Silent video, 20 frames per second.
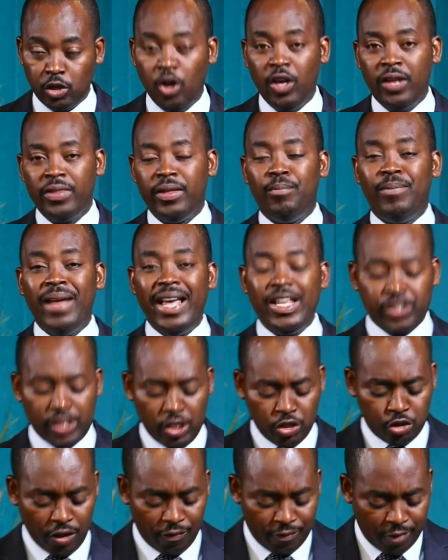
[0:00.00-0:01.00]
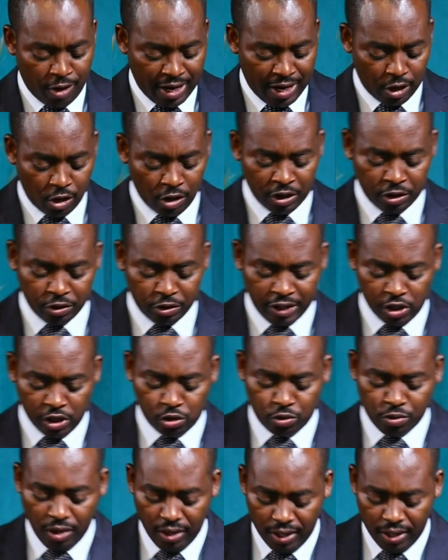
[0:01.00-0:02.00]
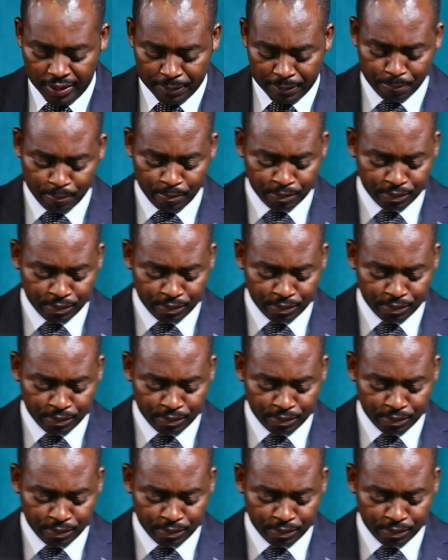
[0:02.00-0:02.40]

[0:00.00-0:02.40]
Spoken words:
Now, the blessings of God, according to this quote,